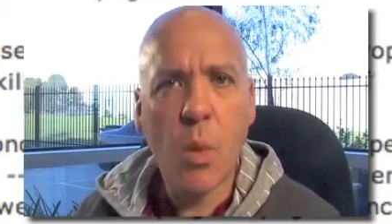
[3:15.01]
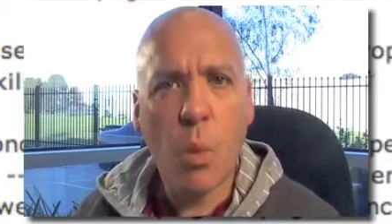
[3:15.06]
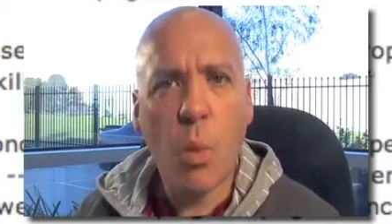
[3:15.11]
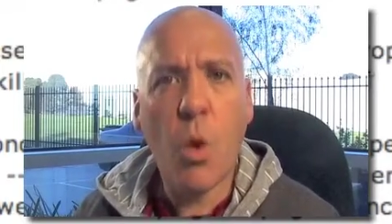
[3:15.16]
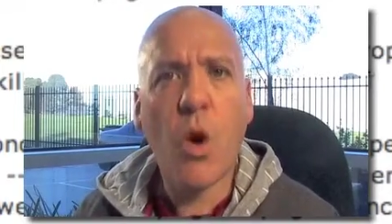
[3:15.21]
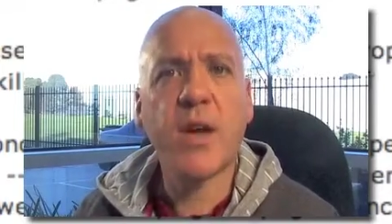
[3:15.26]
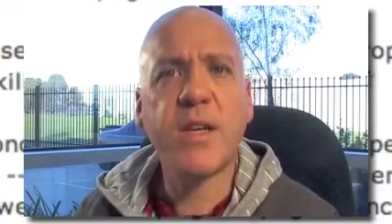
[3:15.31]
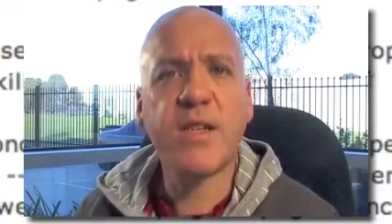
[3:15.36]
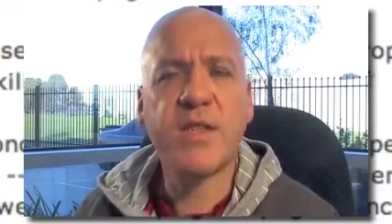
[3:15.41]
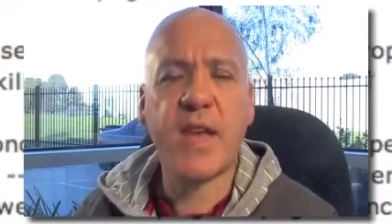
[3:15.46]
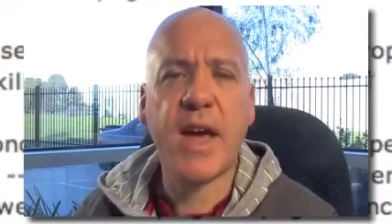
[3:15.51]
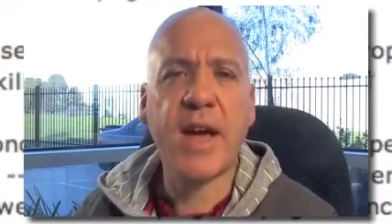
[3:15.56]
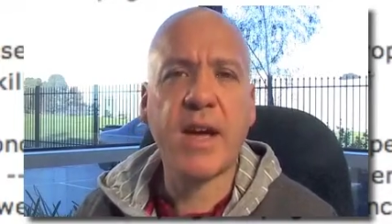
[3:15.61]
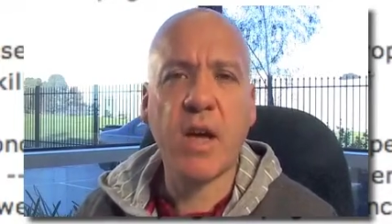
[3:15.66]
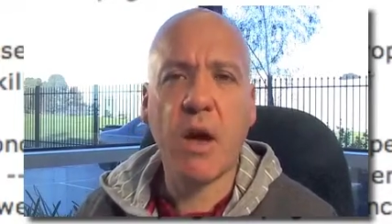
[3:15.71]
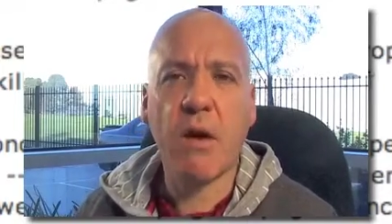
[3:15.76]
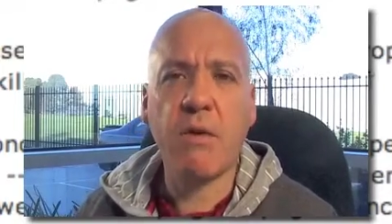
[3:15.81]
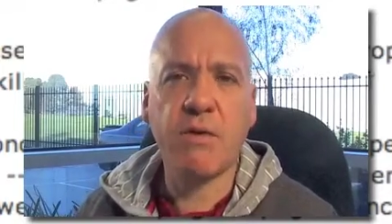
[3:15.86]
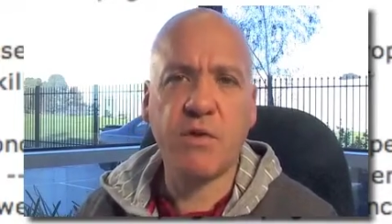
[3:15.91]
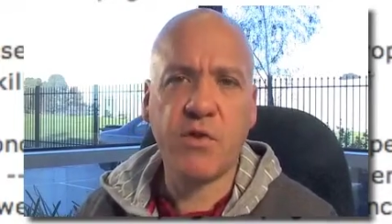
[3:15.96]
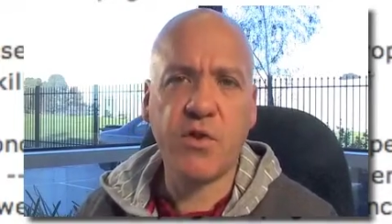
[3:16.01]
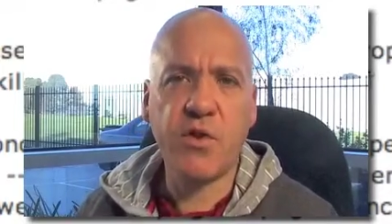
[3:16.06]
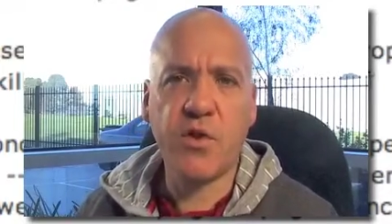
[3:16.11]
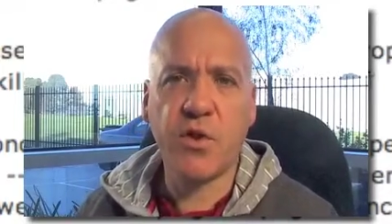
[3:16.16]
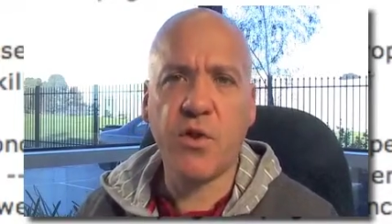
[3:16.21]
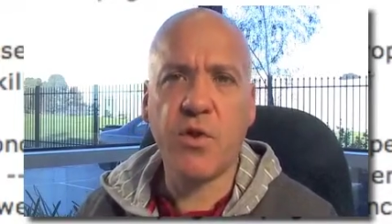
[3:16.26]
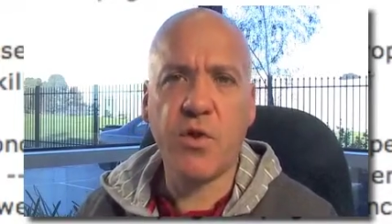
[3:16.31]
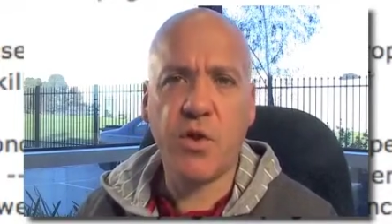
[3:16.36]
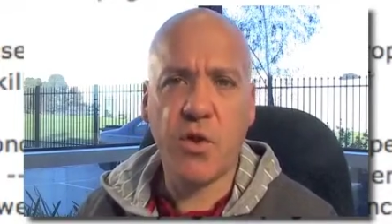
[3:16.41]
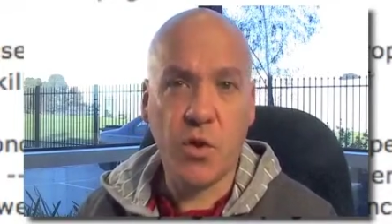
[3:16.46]
What is that going to
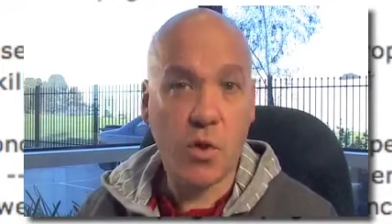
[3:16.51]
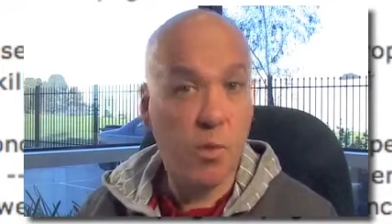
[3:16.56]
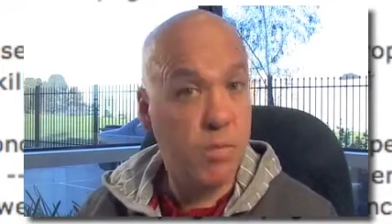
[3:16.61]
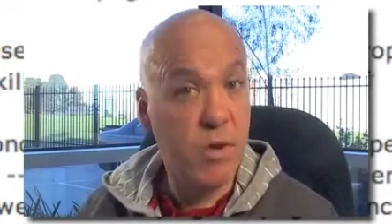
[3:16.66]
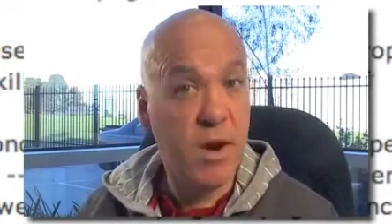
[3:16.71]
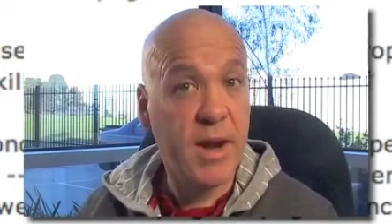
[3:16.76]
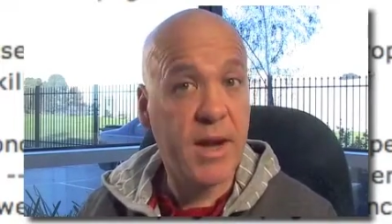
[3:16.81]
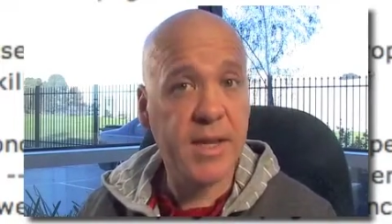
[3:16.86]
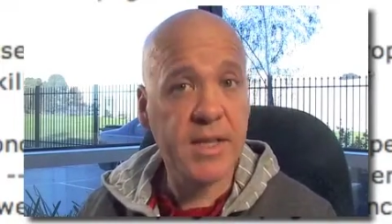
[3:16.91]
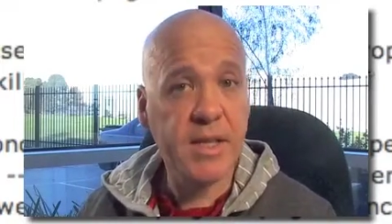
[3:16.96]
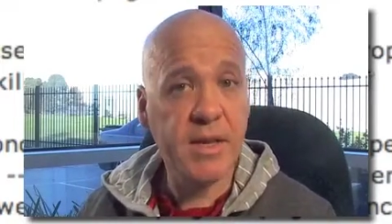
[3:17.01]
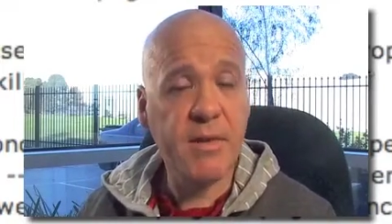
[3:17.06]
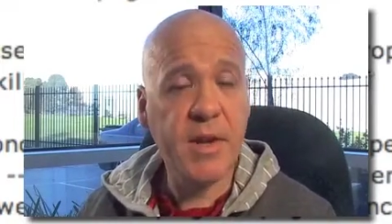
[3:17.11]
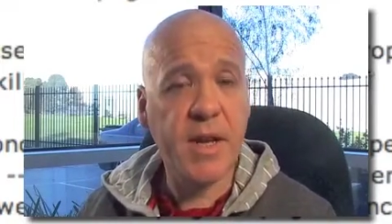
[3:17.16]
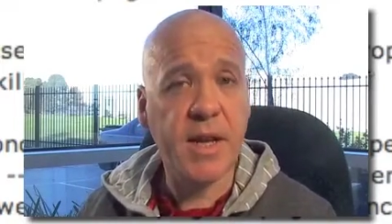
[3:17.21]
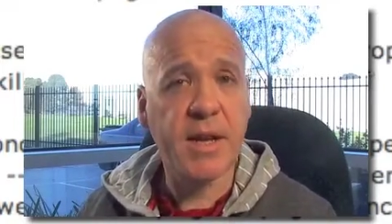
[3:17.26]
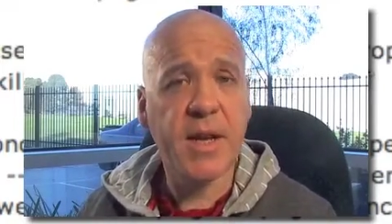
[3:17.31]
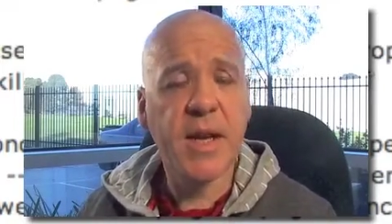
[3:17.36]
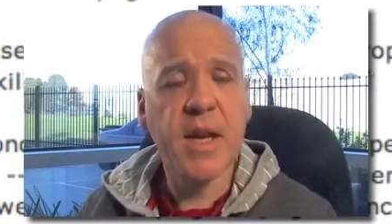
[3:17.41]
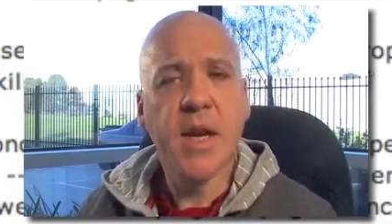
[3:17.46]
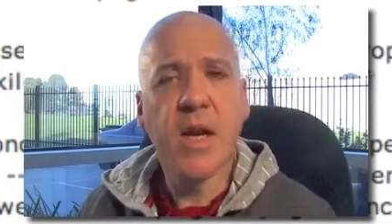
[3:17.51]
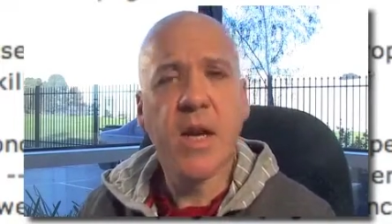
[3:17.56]
do to your productivity?